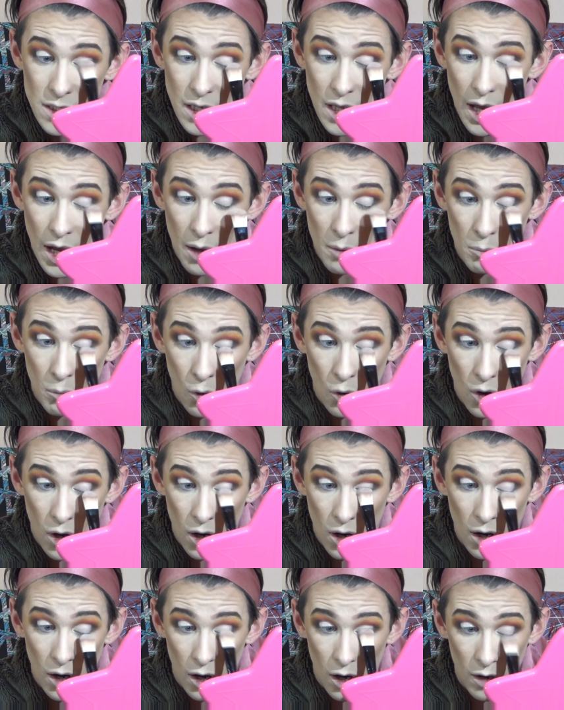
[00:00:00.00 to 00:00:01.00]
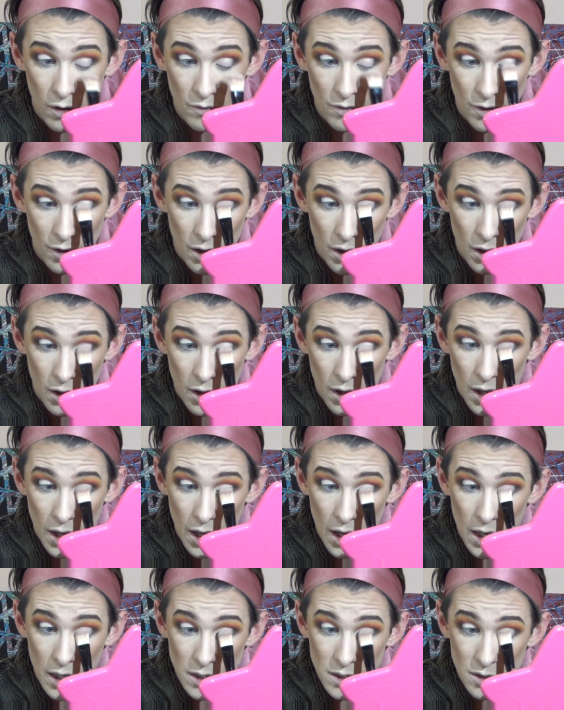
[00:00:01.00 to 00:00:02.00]
to get more
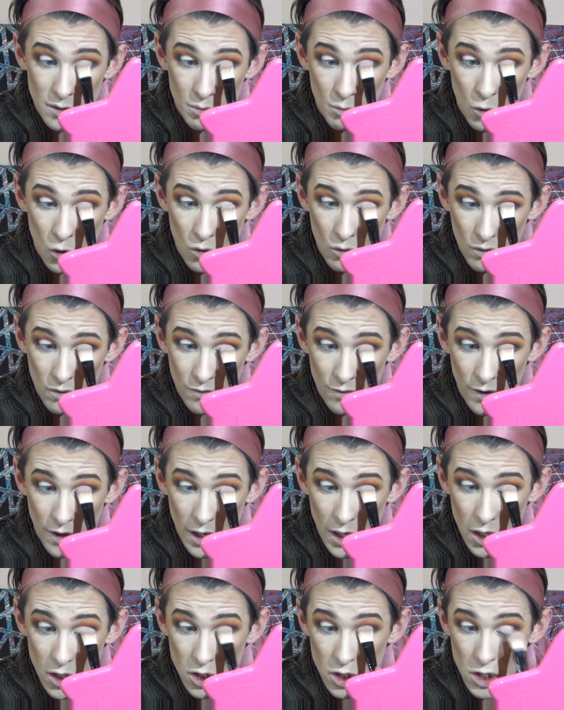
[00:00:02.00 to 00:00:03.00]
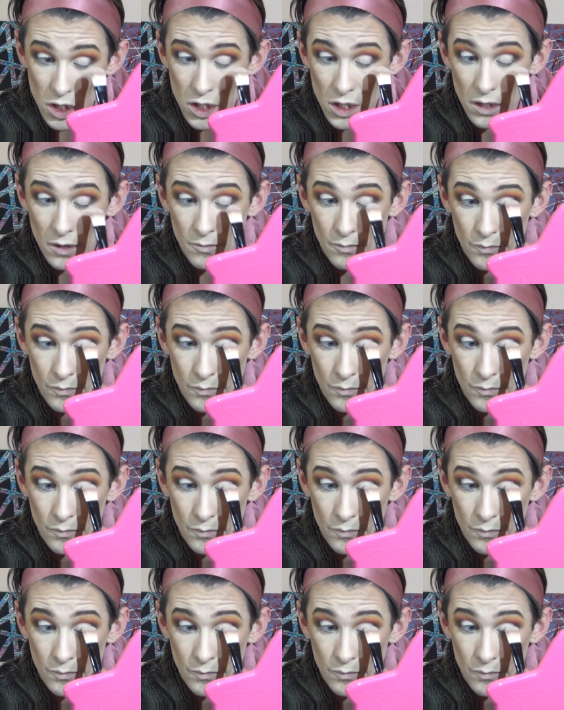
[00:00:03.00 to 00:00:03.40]
of a smooth finish